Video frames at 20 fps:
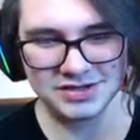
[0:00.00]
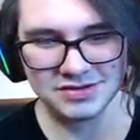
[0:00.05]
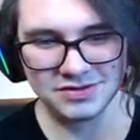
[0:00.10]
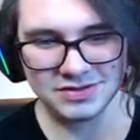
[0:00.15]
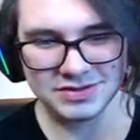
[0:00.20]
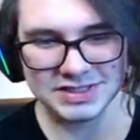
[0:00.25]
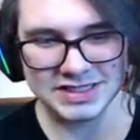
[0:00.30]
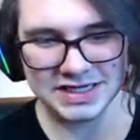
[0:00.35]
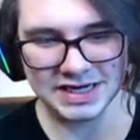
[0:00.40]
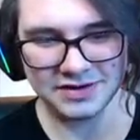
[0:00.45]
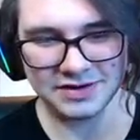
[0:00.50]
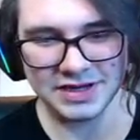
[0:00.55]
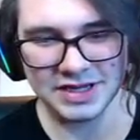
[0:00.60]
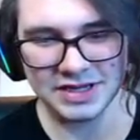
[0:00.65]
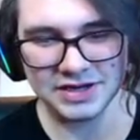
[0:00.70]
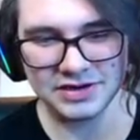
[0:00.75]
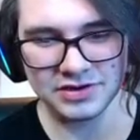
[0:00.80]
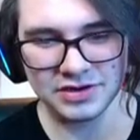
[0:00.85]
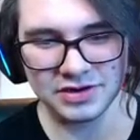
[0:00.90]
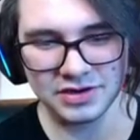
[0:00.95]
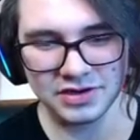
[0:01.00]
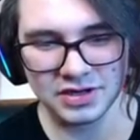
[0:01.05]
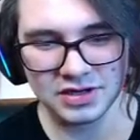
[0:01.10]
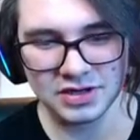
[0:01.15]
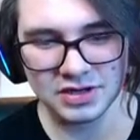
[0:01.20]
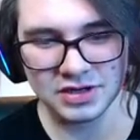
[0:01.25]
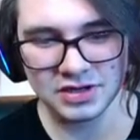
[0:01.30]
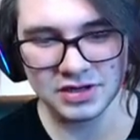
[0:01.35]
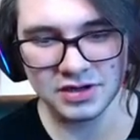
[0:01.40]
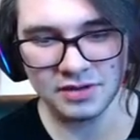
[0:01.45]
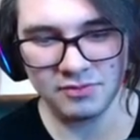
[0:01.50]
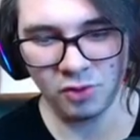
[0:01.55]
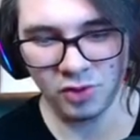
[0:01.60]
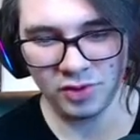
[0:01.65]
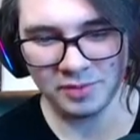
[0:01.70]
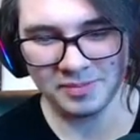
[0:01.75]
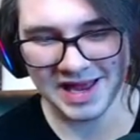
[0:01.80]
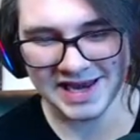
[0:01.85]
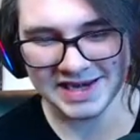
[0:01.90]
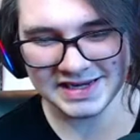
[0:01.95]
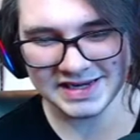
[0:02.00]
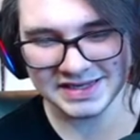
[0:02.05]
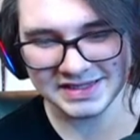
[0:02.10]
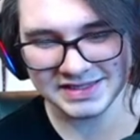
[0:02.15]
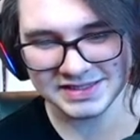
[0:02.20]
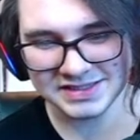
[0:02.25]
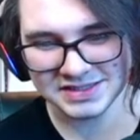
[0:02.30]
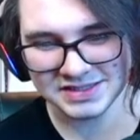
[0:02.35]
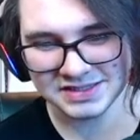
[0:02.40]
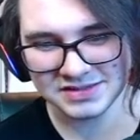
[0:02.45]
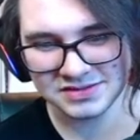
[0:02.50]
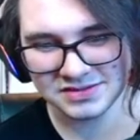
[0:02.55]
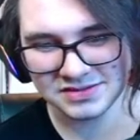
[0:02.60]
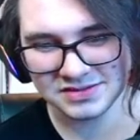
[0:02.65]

What's down here? More bendies.